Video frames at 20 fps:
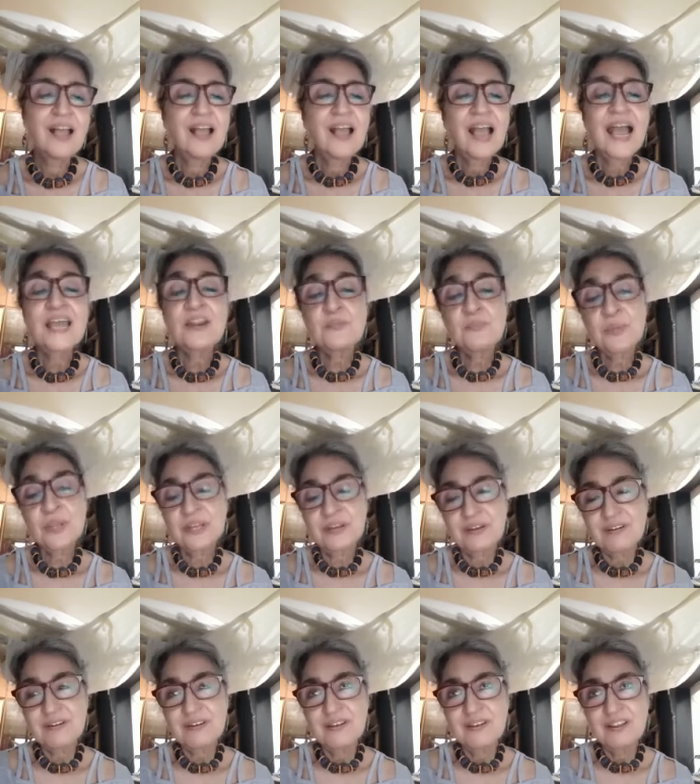I
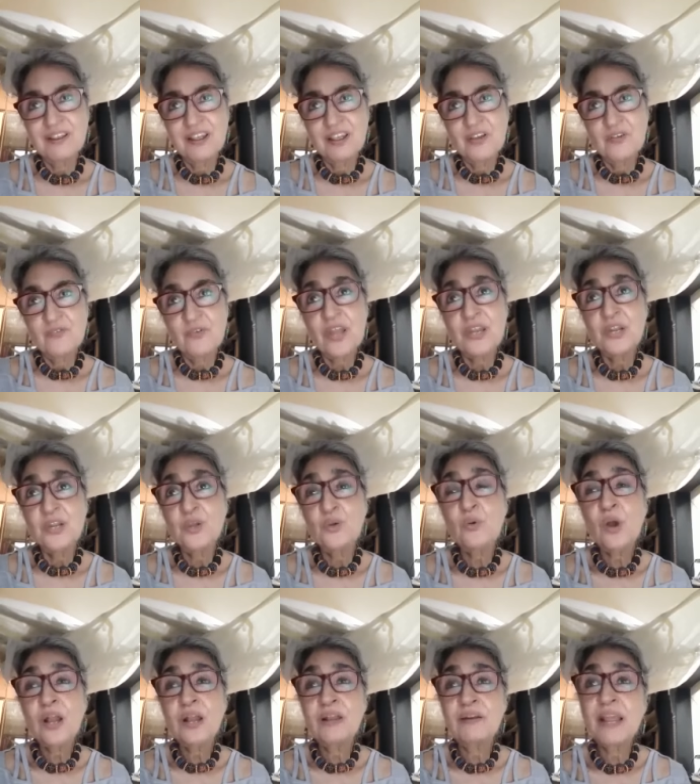repeat, when you
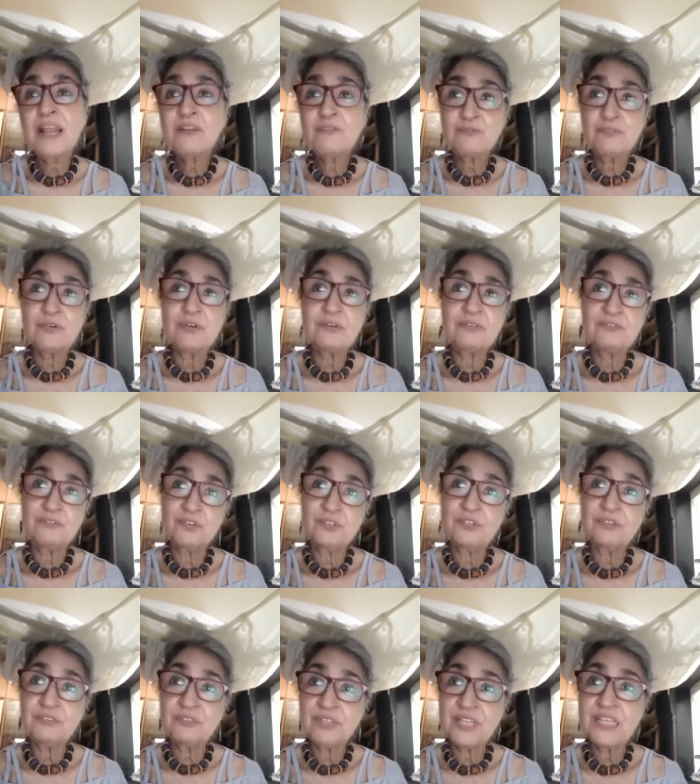are grateful for
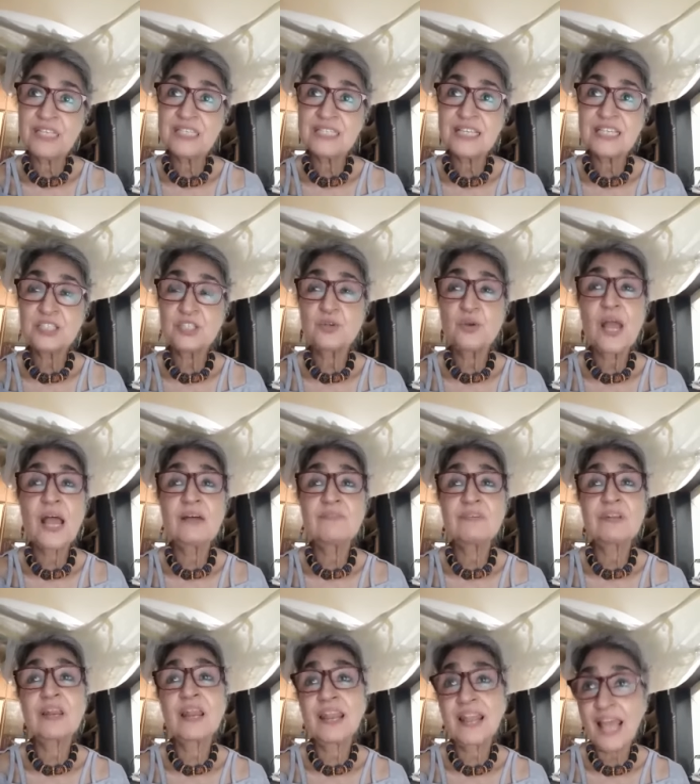the things that you have
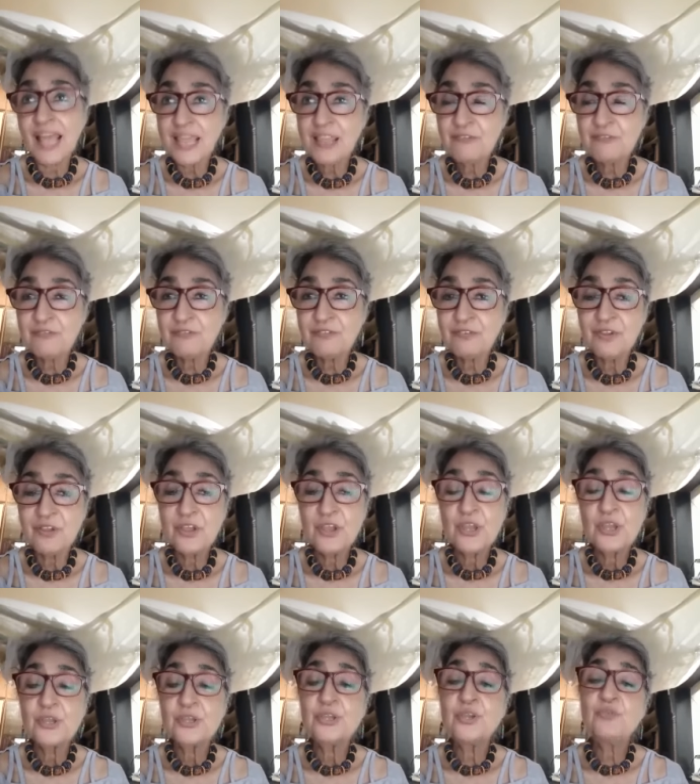in life,
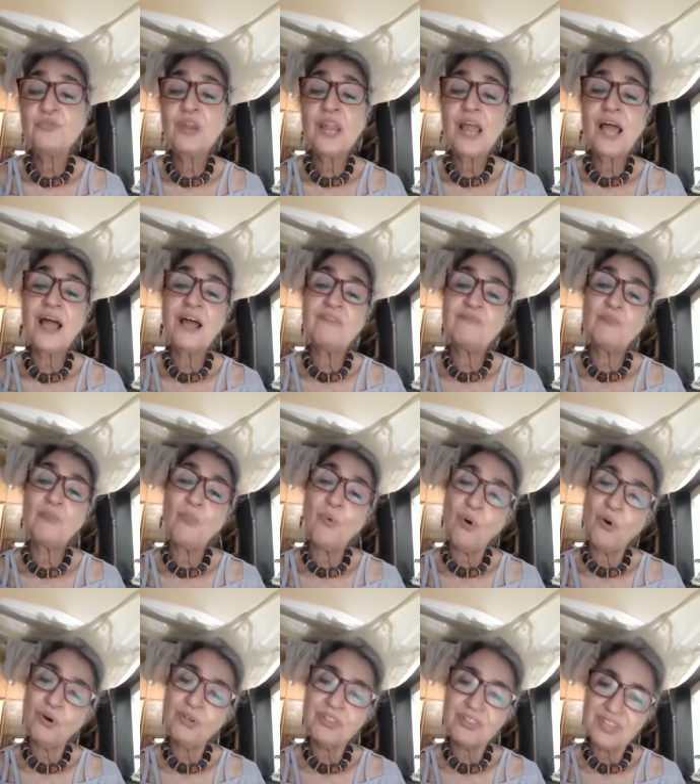you will have
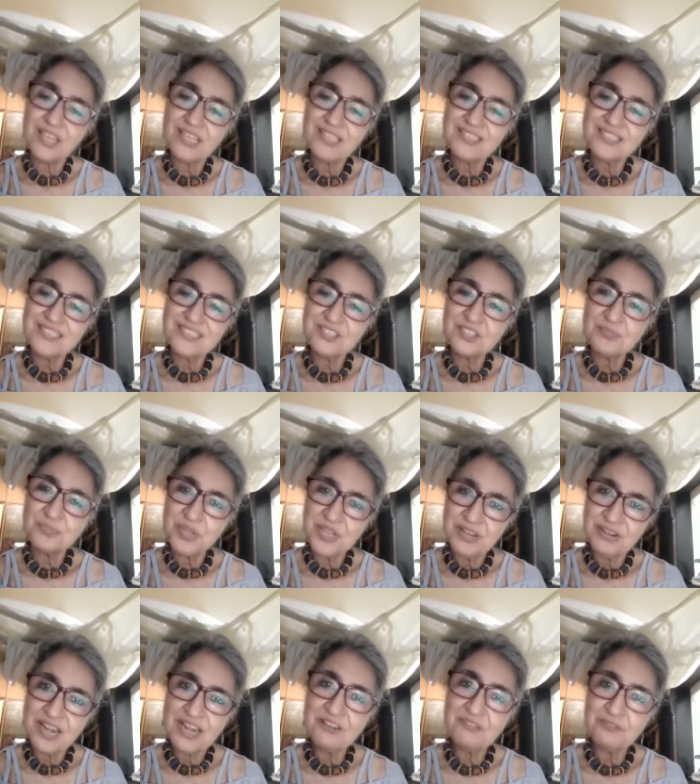more things to be
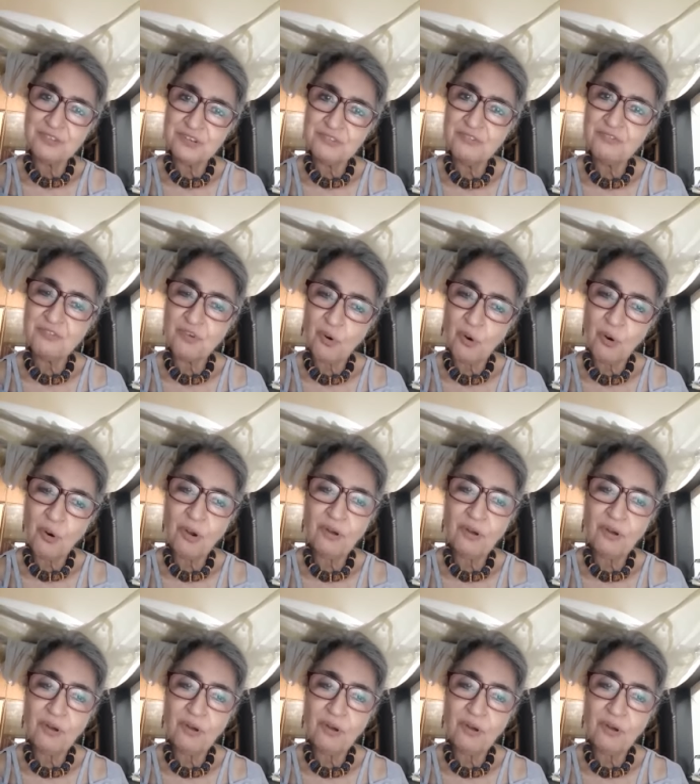grateful for.